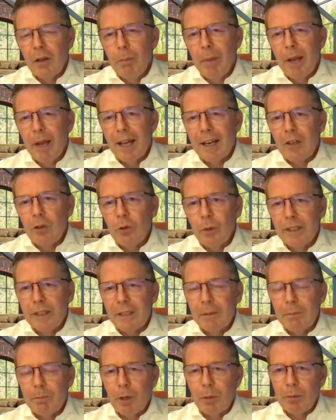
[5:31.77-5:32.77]
badly
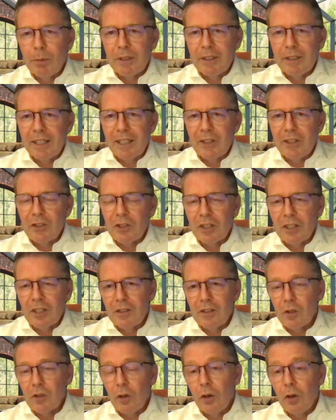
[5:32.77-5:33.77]
written
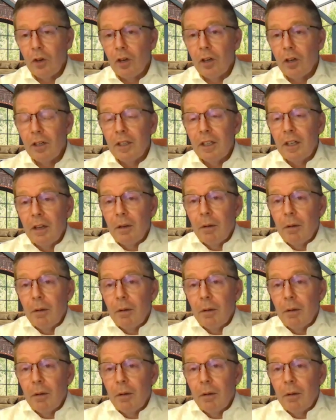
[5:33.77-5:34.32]
publications or